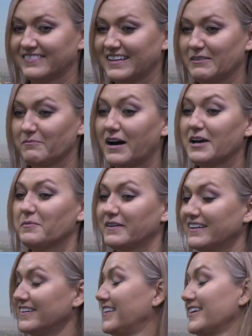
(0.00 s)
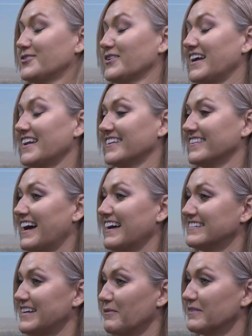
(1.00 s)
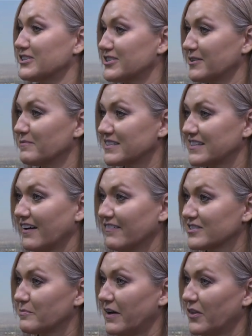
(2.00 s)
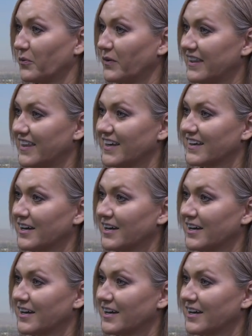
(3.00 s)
in my opinion, they created that damage themselves by the way they